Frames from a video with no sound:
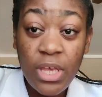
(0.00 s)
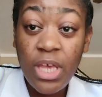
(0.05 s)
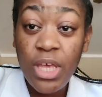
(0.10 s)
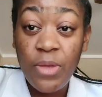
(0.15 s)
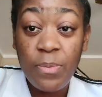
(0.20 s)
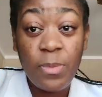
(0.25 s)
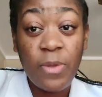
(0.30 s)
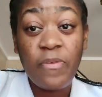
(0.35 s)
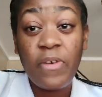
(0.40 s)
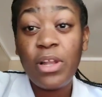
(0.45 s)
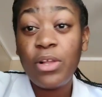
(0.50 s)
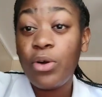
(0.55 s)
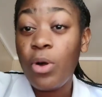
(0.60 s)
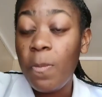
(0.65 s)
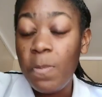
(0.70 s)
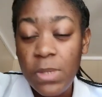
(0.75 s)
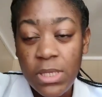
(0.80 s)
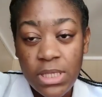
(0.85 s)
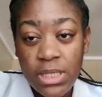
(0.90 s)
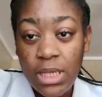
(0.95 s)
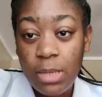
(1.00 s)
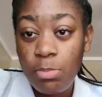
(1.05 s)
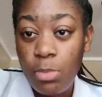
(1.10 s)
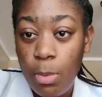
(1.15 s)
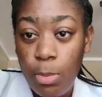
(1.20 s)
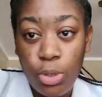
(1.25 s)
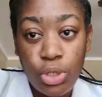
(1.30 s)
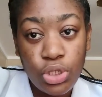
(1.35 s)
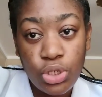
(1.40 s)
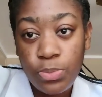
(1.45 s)
If me have a little biscuit, my
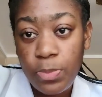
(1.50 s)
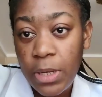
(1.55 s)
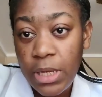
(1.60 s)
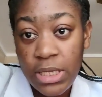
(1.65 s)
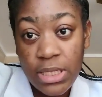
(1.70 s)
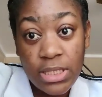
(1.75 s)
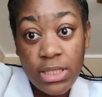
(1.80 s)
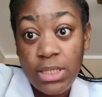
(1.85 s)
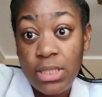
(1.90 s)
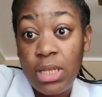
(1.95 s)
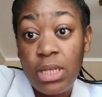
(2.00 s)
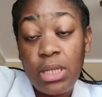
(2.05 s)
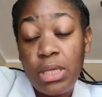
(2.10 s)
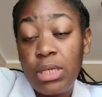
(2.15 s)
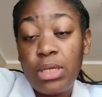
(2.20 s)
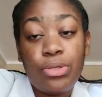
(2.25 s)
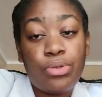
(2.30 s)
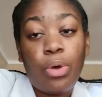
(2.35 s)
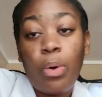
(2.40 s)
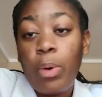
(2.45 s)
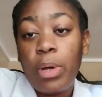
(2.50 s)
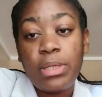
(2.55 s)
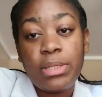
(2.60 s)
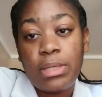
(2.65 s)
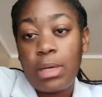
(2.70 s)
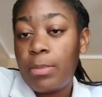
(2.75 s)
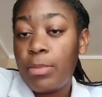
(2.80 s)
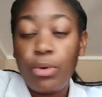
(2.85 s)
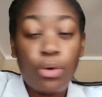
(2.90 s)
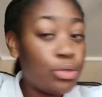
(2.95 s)
munch pan it in the 8 hours
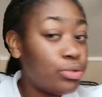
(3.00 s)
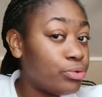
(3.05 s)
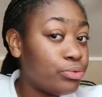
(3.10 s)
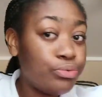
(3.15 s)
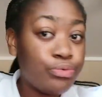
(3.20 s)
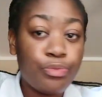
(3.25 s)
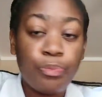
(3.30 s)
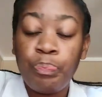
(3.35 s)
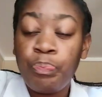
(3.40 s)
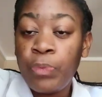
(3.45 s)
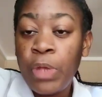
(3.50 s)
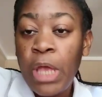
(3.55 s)
and I go through.